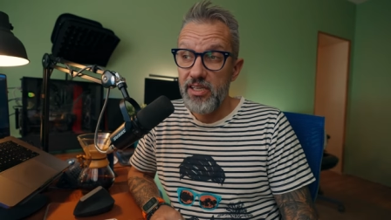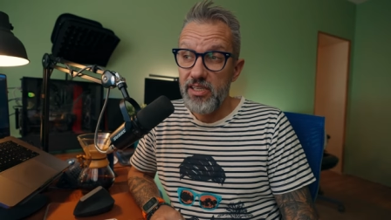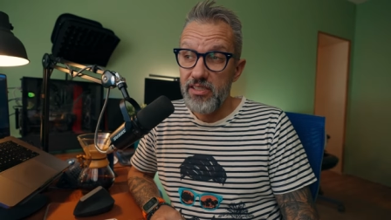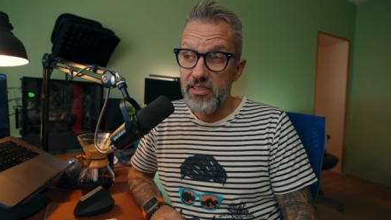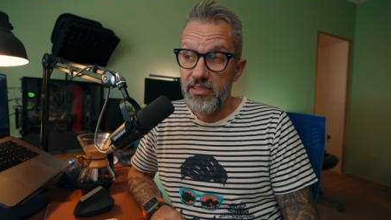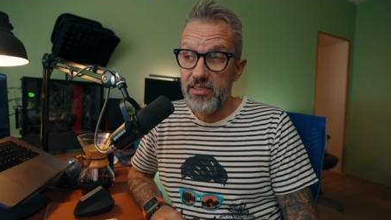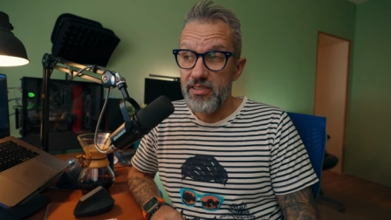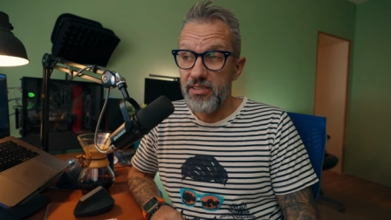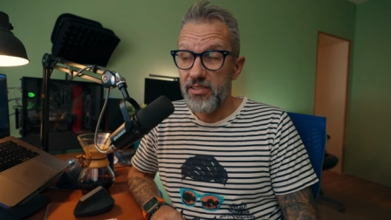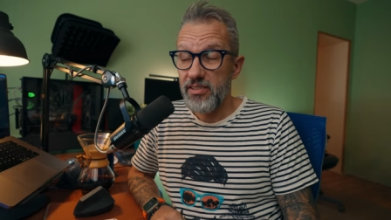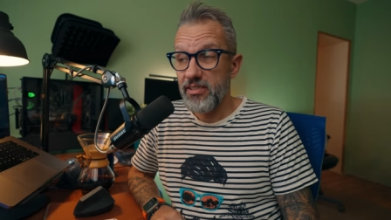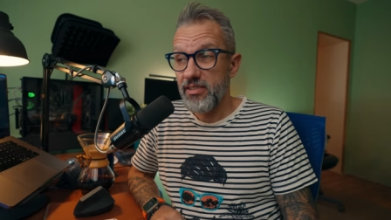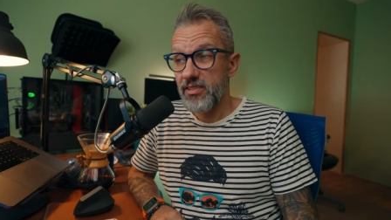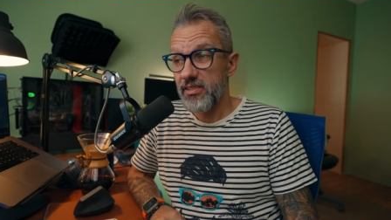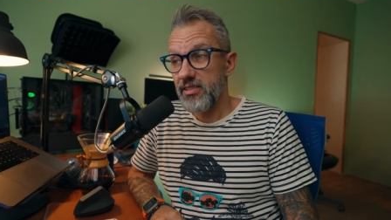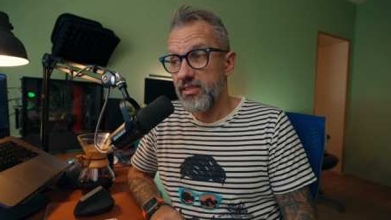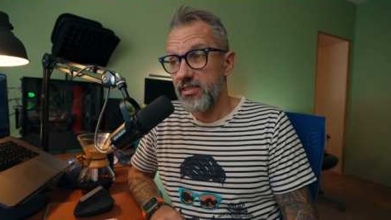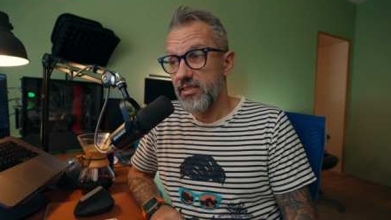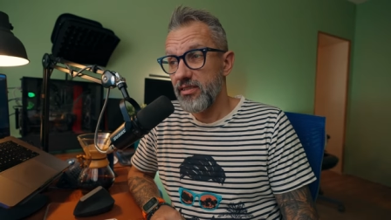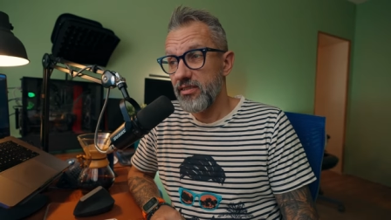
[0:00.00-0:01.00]

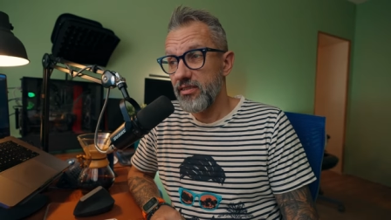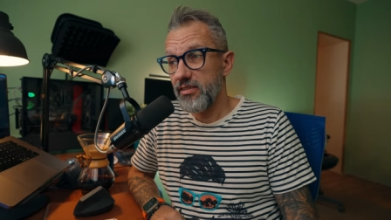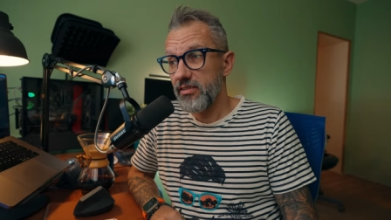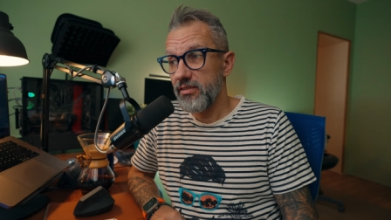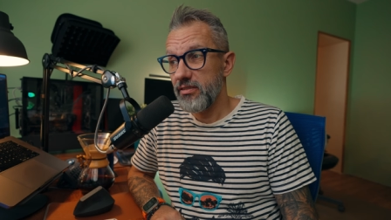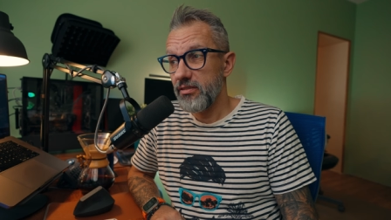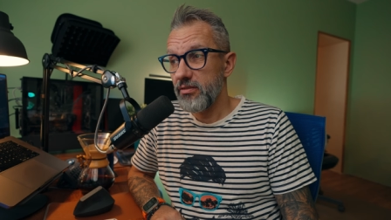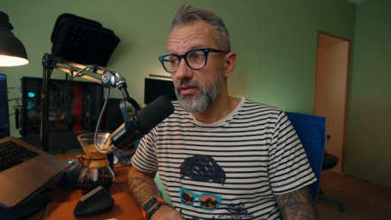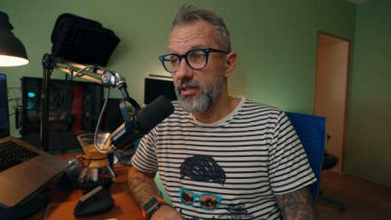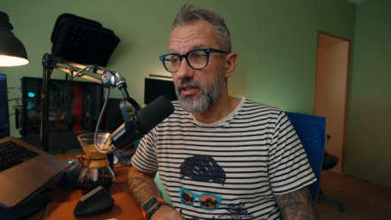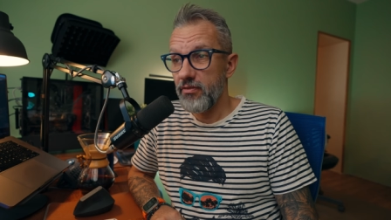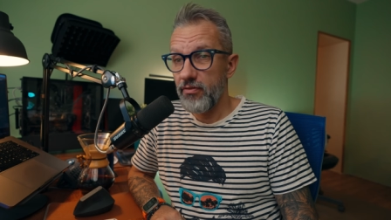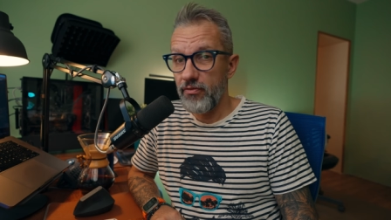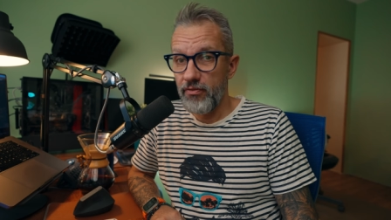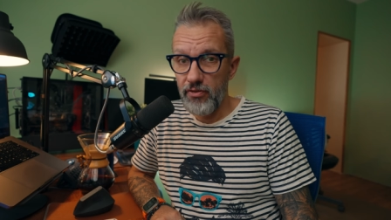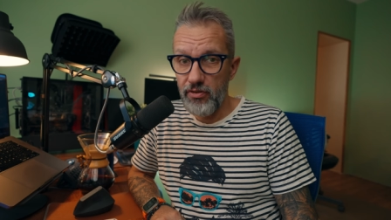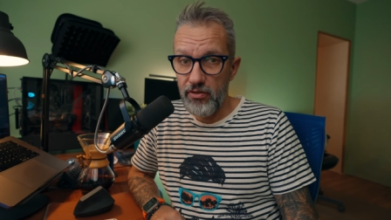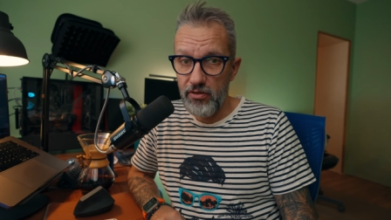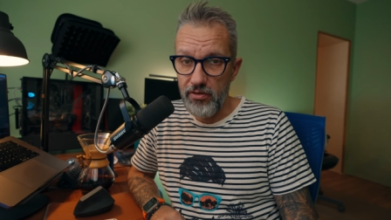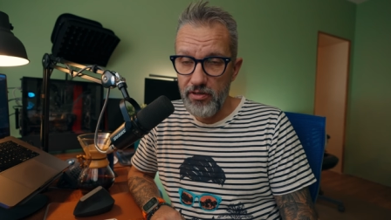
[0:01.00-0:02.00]
So it
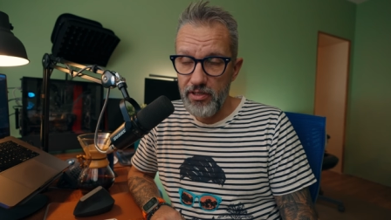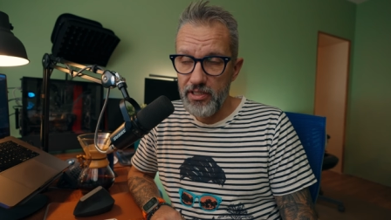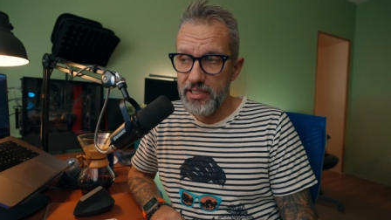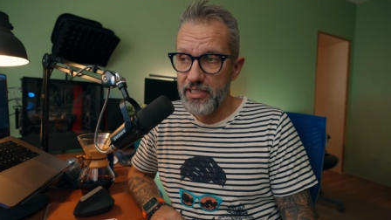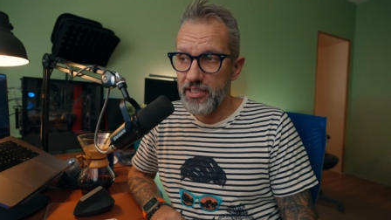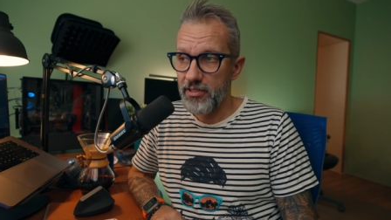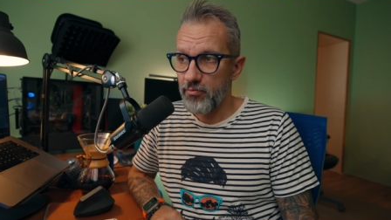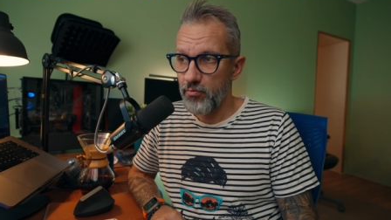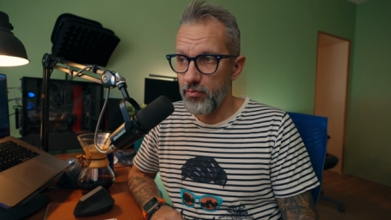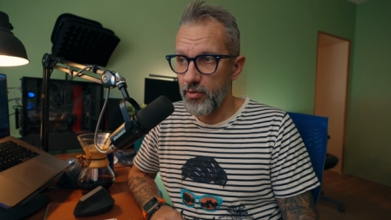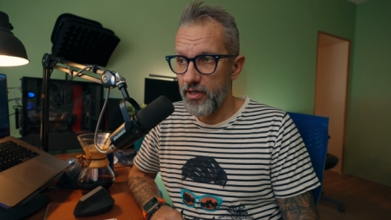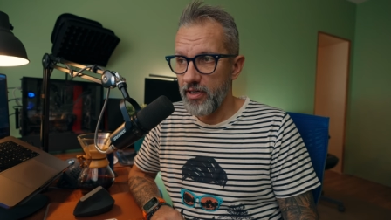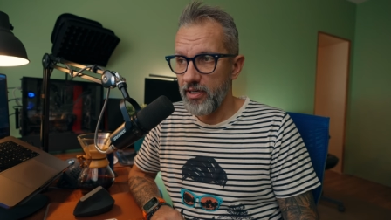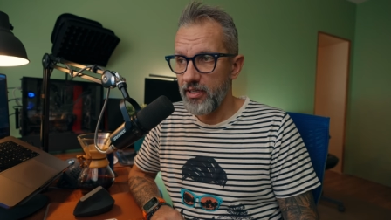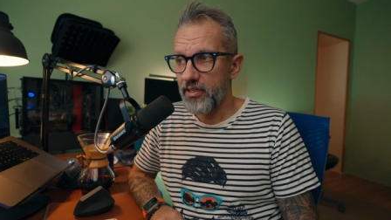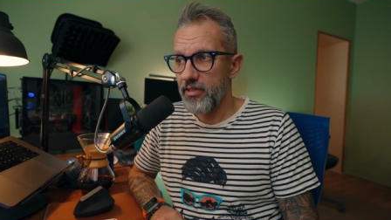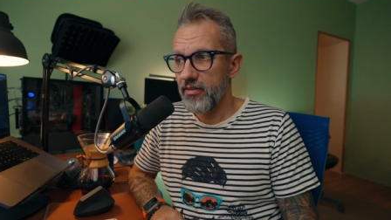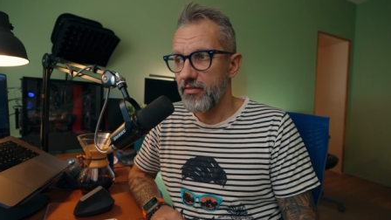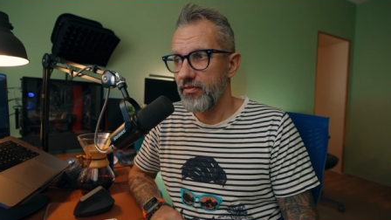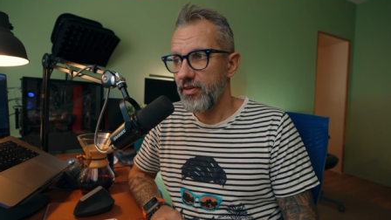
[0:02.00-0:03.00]
works,
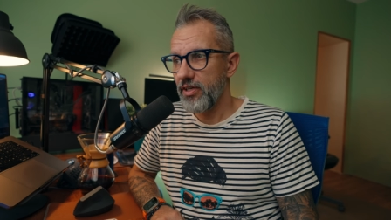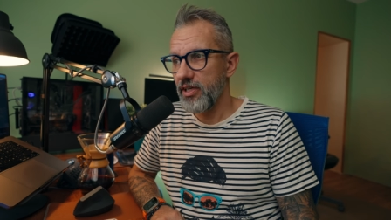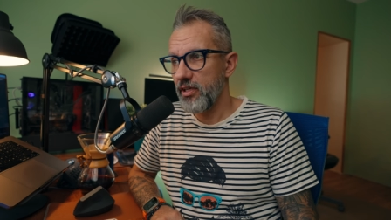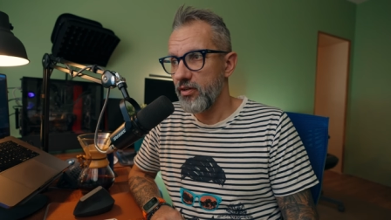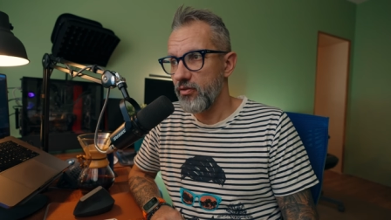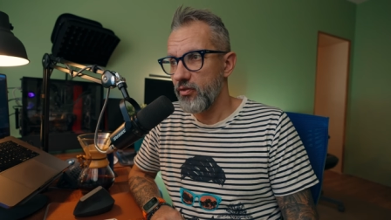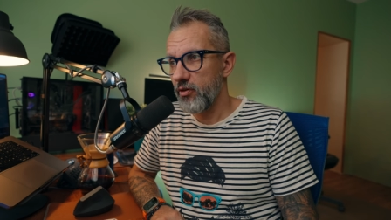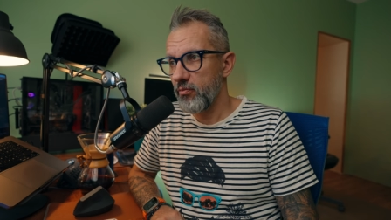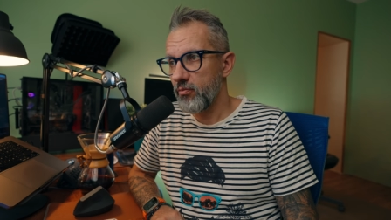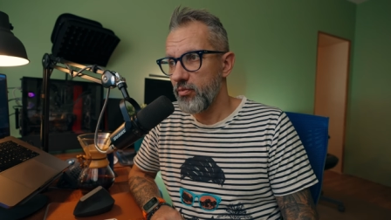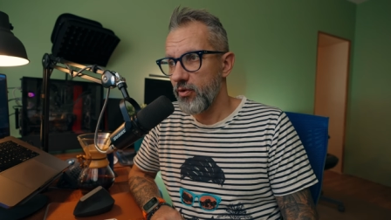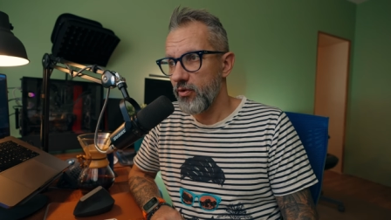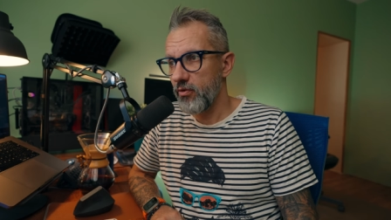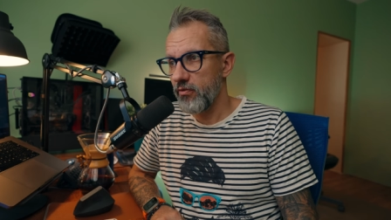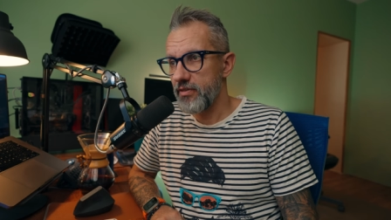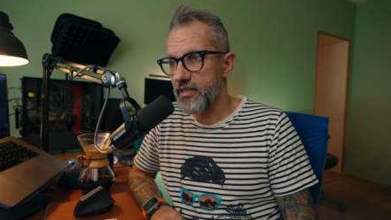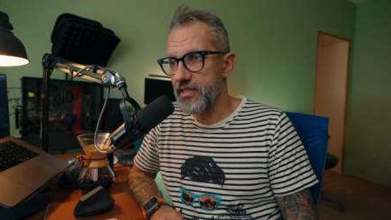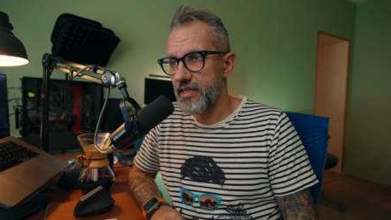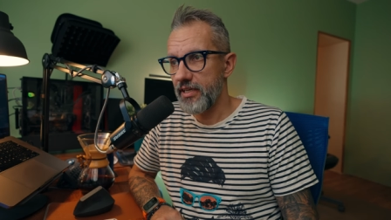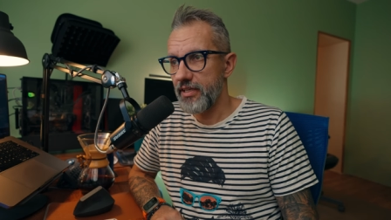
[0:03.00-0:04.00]
but we need to
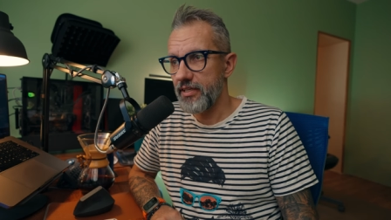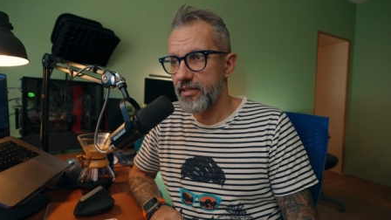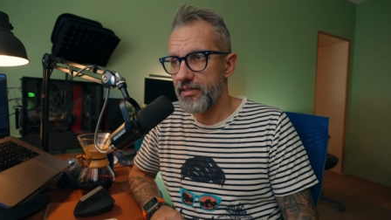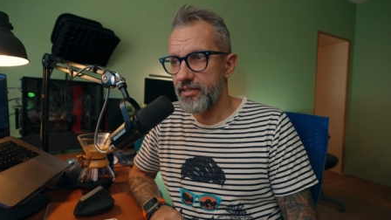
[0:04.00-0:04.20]
improve that.